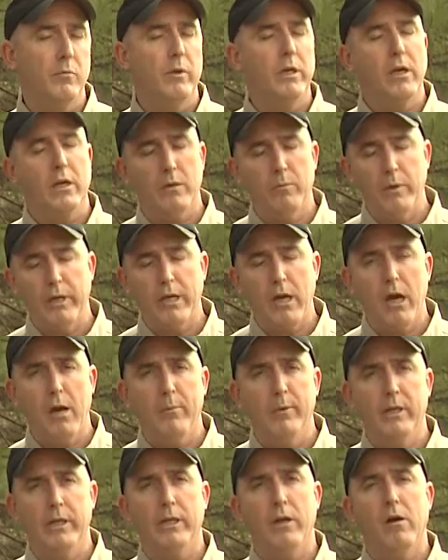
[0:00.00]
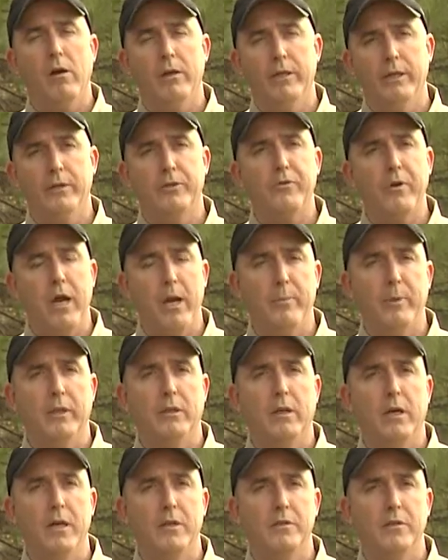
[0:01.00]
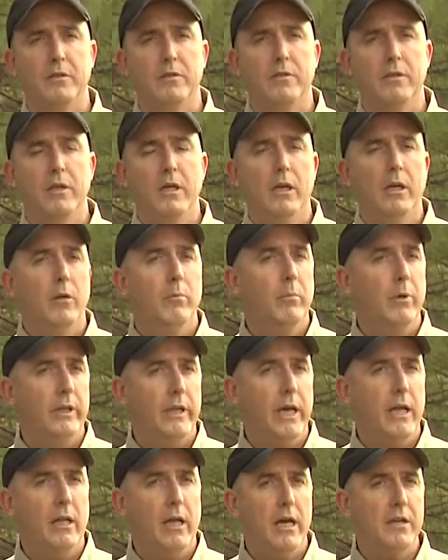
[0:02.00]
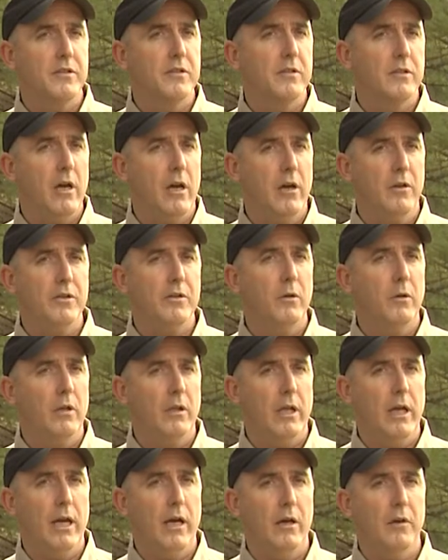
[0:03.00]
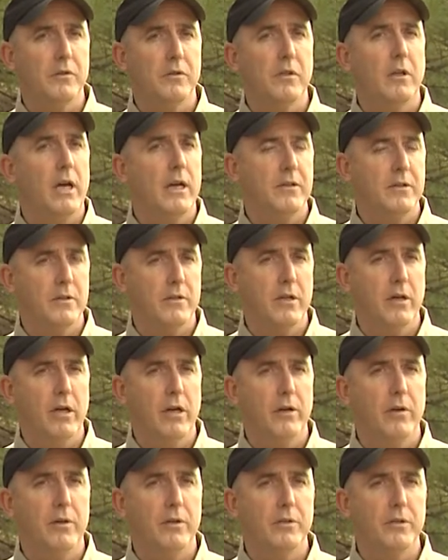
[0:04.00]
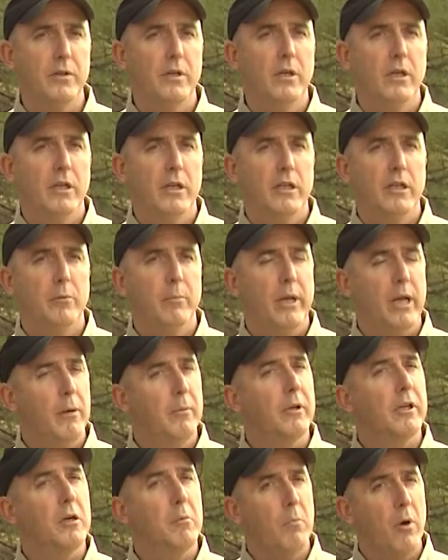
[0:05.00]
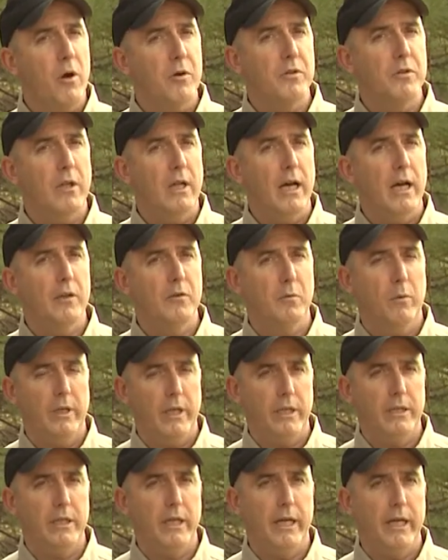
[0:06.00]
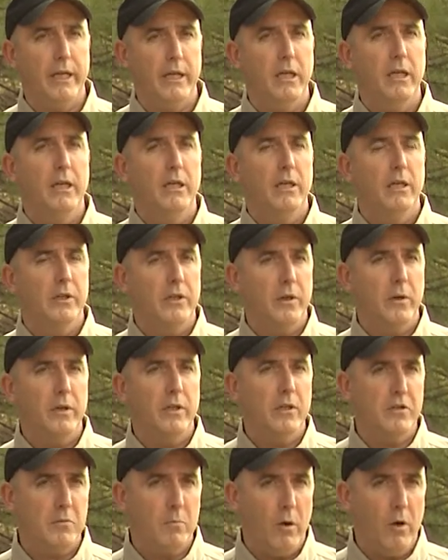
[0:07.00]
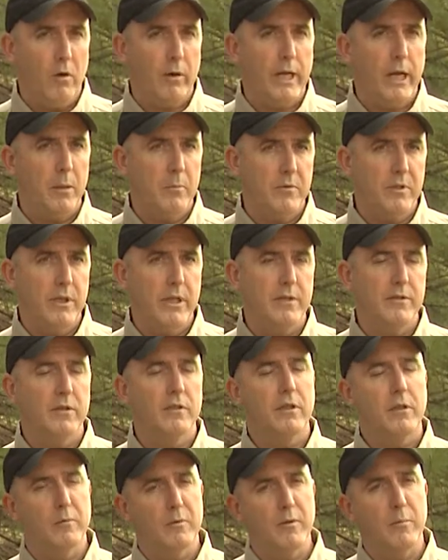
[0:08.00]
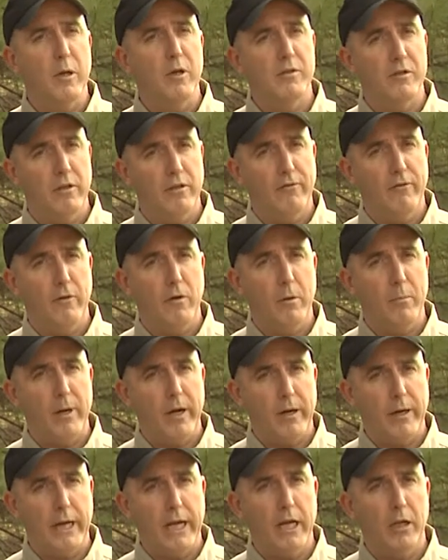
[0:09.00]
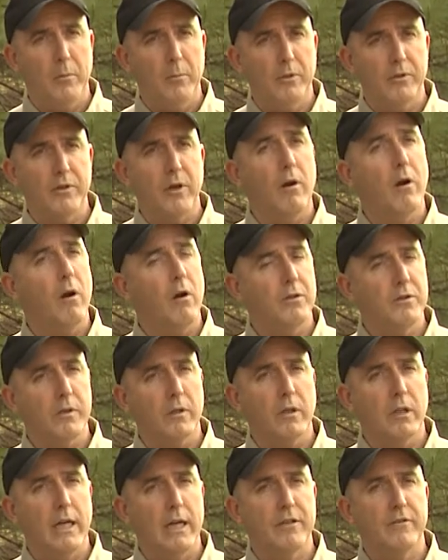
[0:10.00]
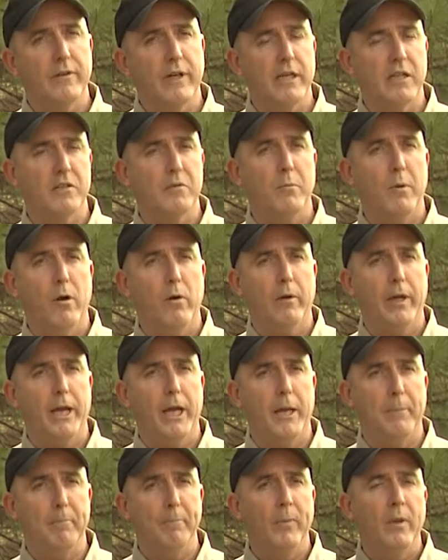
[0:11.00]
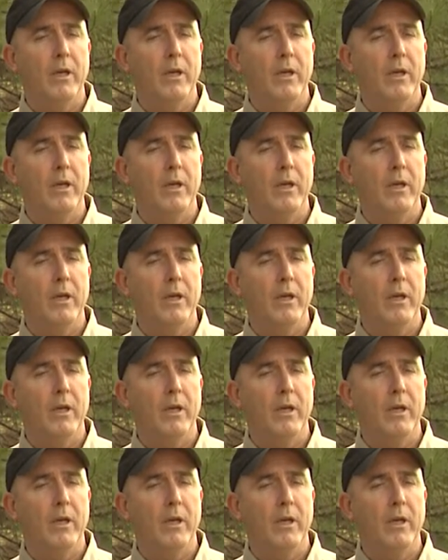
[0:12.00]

We, we commonly call it a trapping license, but that license also allows licensed hunters to be able to commercialize what they take during the small game season because most of the fur bearing animals are also classified as small game.